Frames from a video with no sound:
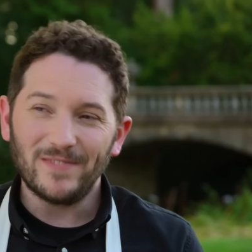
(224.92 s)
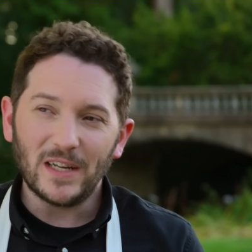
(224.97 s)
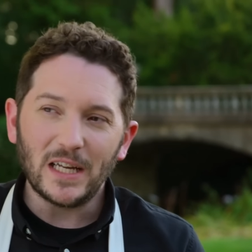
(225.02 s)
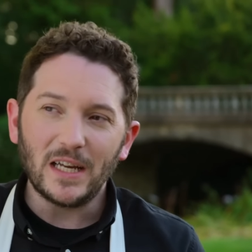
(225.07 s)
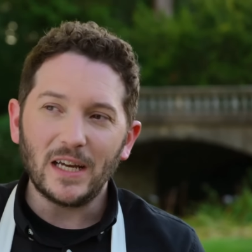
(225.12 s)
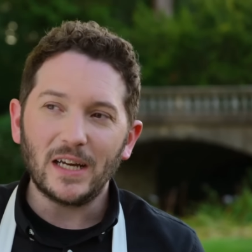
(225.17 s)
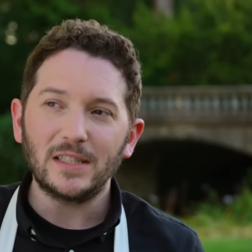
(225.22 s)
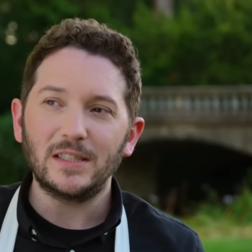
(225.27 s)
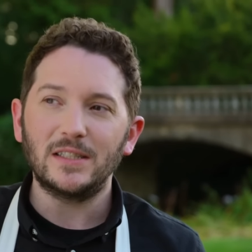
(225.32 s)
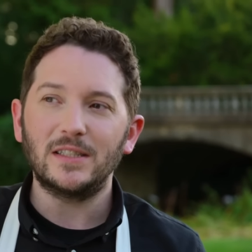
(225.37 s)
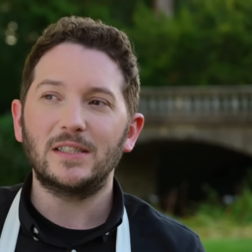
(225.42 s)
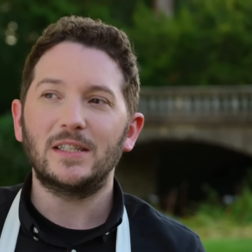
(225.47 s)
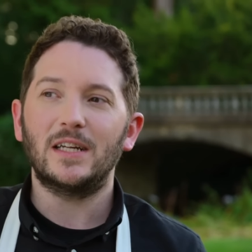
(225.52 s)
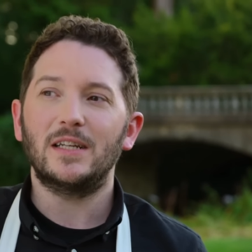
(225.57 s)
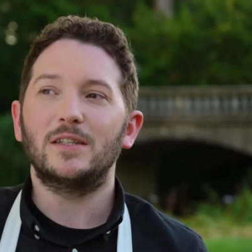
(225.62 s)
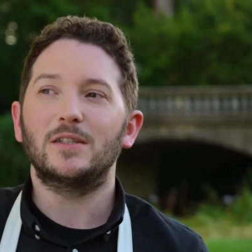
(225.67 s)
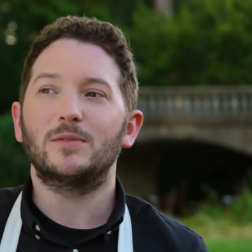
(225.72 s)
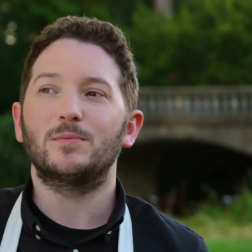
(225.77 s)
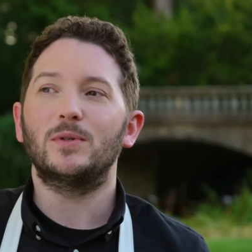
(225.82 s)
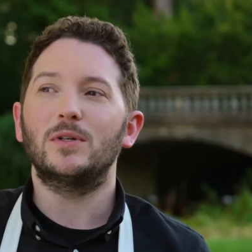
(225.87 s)
He hasn't
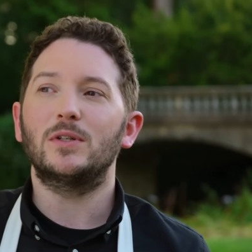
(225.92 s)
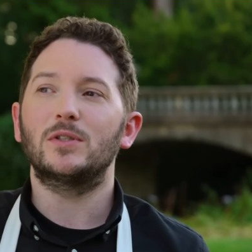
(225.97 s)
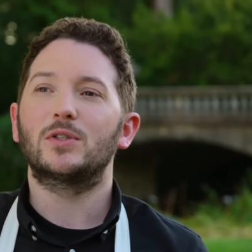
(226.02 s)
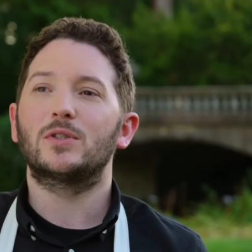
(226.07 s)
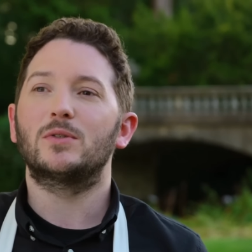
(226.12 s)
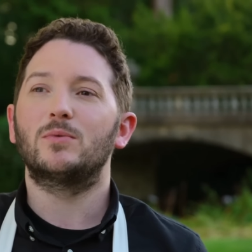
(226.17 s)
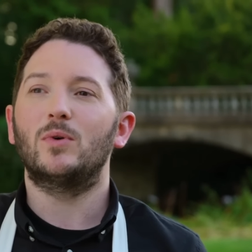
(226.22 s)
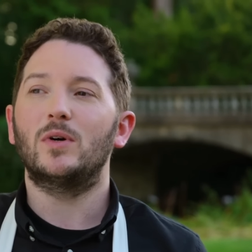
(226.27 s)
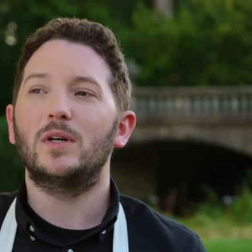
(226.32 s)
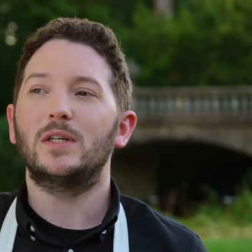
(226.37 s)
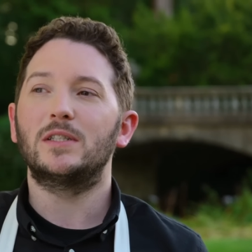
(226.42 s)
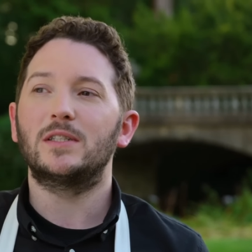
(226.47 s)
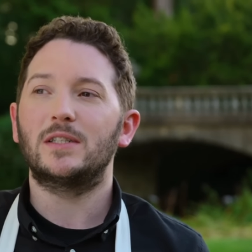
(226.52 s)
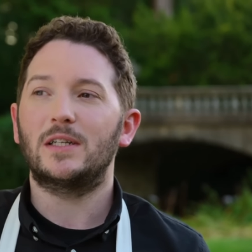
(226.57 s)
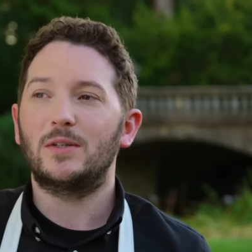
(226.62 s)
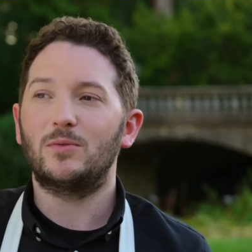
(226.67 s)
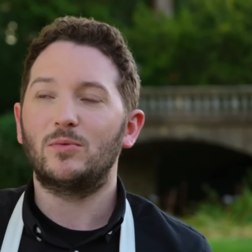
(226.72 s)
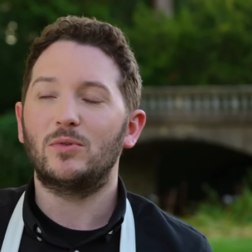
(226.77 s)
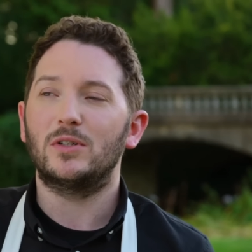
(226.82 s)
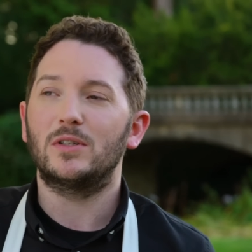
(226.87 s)
said as much. What he
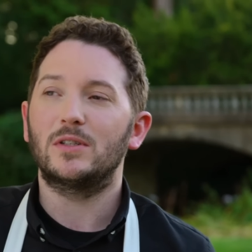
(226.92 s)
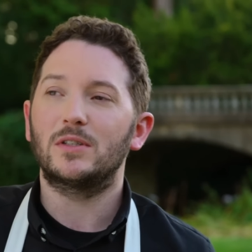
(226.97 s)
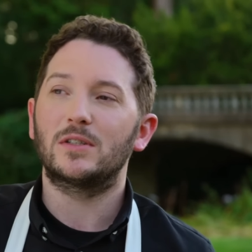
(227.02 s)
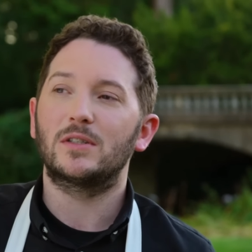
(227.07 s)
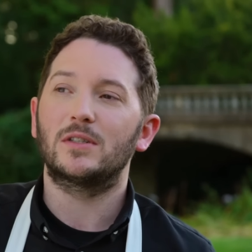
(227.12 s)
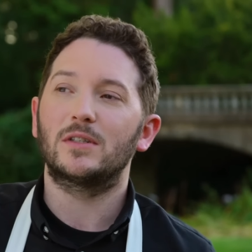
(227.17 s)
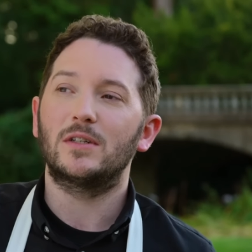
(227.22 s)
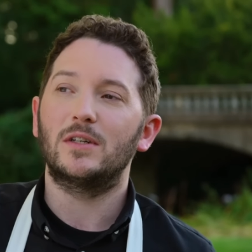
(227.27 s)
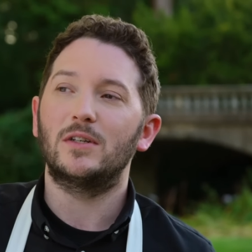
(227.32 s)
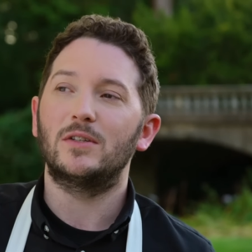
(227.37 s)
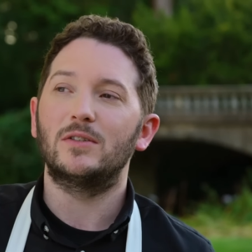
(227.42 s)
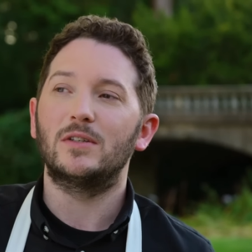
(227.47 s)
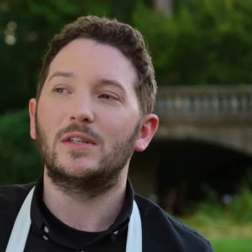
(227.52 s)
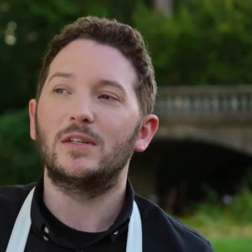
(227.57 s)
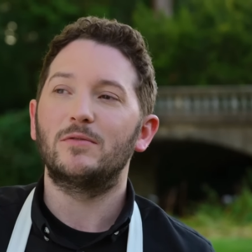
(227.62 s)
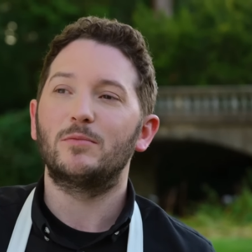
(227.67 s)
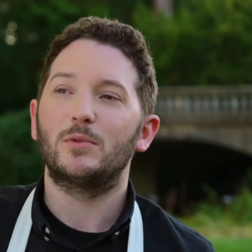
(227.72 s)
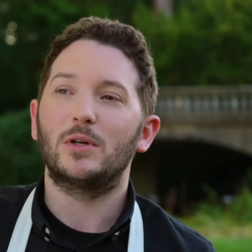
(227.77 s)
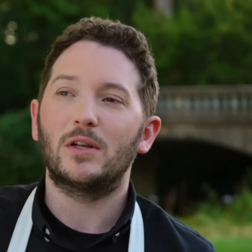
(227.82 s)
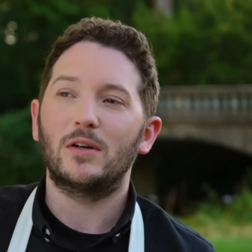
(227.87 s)
said was, can you
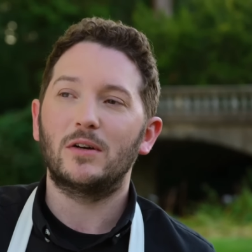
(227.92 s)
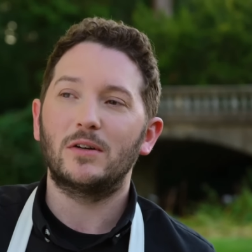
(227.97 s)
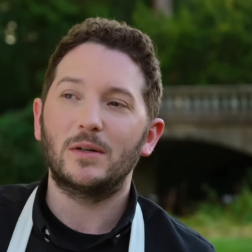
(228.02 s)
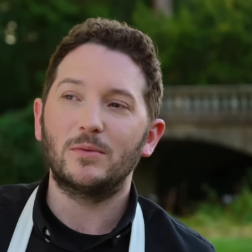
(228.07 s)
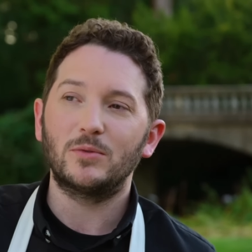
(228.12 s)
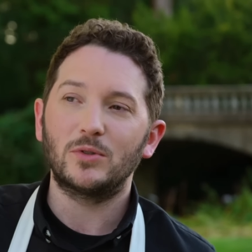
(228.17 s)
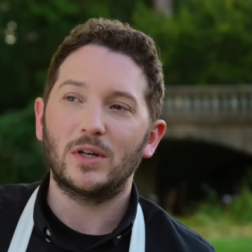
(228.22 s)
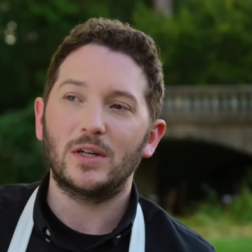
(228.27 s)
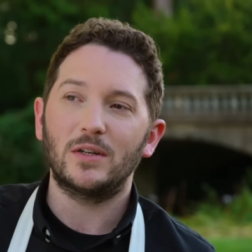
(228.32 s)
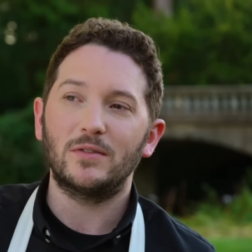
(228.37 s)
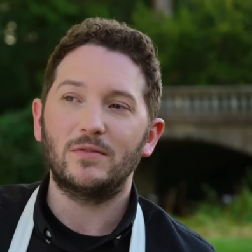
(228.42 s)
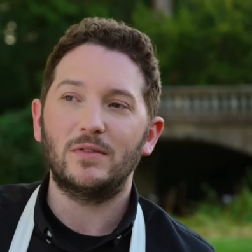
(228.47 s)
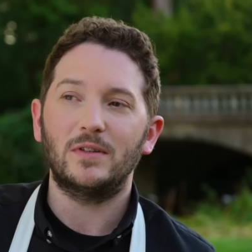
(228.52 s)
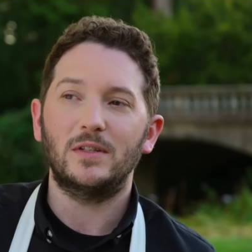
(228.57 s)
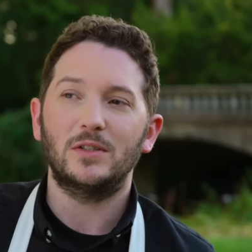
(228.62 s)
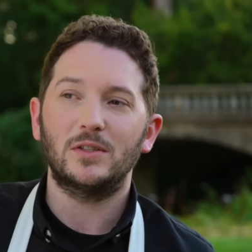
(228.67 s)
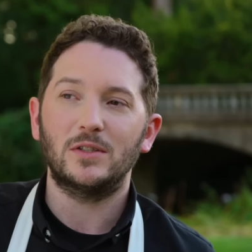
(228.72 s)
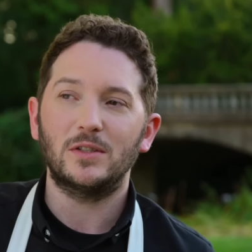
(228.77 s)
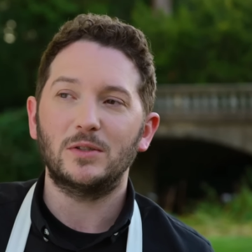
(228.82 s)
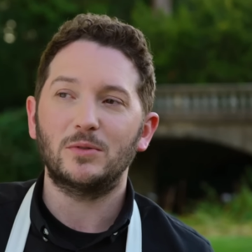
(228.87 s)
leave me alone? I'm trying to
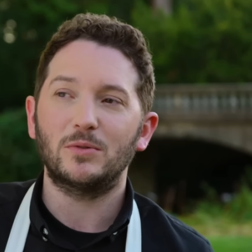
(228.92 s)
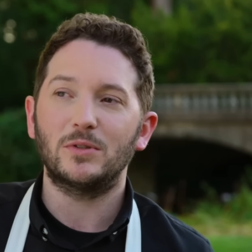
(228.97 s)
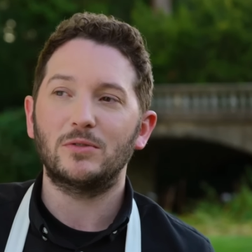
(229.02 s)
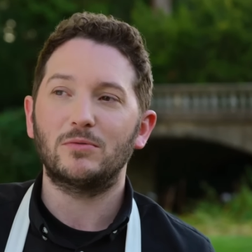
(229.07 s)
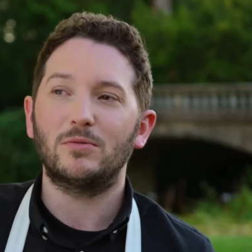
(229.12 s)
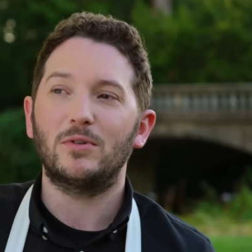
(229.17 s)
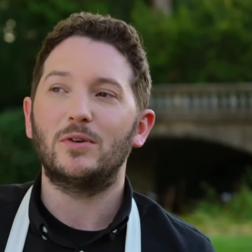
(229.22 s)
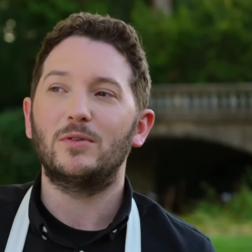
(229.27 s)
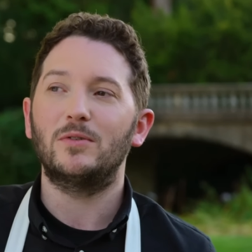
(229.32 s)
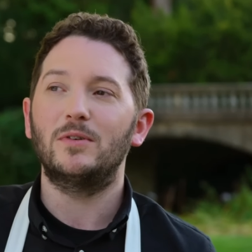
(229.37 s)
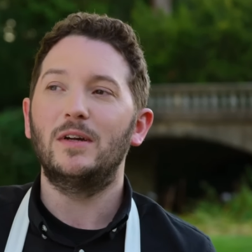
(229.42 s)
finish the Swiss roll.